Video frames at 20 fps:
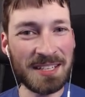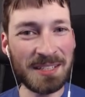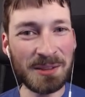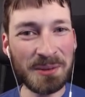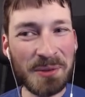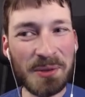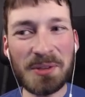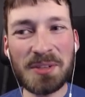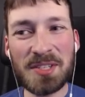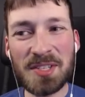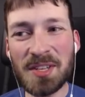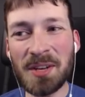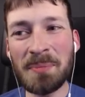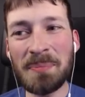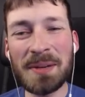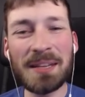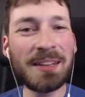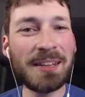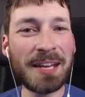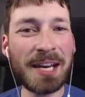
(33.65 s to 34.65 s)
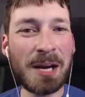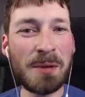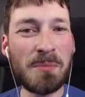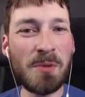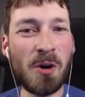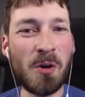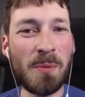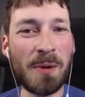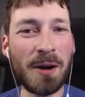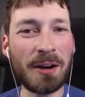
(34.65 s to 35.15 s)
It looks a bit like a
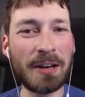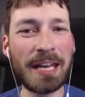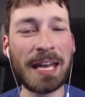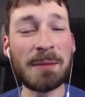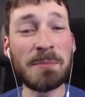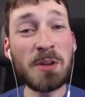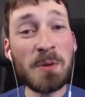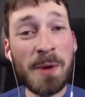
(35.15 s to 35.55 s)
mobile game.